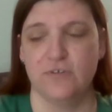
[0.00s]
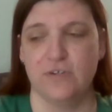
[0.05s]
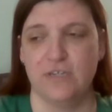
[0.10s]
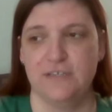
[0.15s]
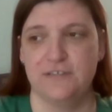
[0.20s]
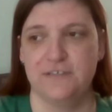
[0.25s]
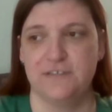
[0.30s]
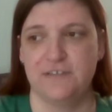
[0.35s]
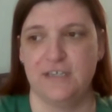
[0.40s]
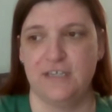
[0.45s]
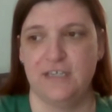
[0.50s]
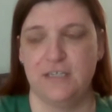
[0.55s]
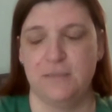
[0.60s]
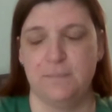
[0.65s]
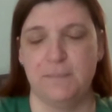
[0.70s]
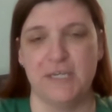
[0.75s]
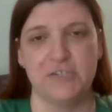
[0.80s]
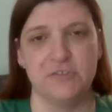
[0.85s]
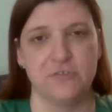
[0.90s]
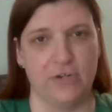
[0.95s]
as a
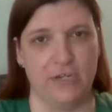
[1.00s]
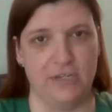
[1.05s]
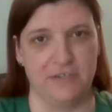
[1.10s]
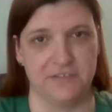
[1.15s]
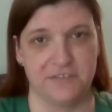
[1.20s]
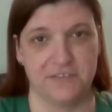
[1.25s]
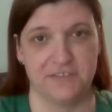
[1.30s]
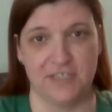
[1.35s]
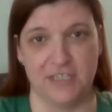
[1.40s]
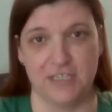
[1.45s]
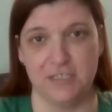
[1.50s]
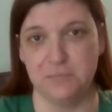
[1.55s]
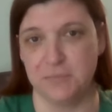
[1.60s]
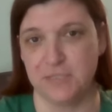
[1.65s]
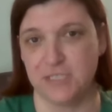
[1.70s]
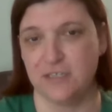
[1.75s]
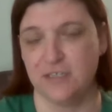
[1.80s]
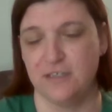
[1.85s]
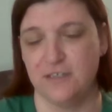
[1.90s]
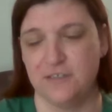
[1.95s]
battleground state
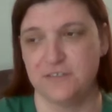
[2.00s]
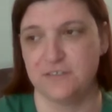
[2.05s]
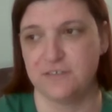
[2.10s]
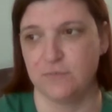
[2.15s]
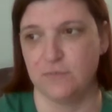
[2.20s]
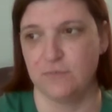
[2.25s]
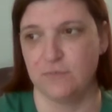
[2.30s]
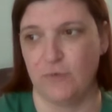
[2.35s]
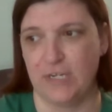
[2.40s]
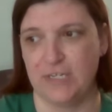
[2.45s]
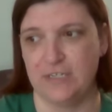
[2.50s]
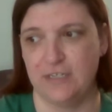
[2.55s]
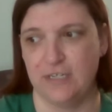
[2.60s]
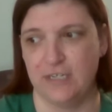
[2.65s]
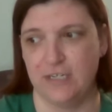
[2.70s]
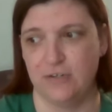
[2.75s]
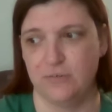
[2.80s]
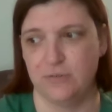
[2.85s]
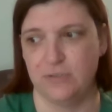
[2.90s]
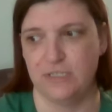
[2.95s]
because right
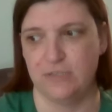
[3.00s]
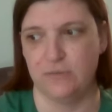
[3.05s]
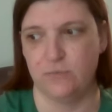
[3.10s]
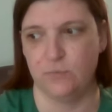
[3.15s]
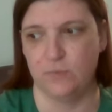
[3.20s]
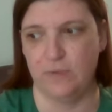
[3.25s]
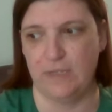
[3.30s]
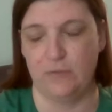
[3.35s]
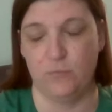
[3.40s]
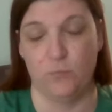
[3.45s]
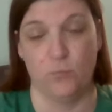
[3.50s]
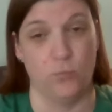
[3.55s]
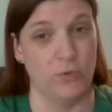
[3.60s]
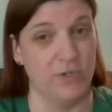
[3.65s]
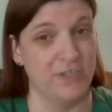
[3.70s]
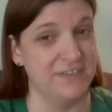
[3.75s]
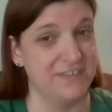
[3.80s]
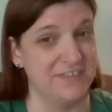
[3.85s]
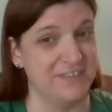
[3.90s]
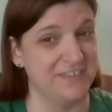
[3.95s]
now it
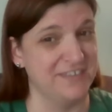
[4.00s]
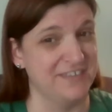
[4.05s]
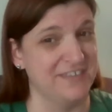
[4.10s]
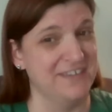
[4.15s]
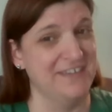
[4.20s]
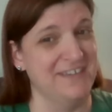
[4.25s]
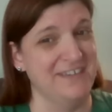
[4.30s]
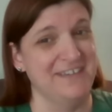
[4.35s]
was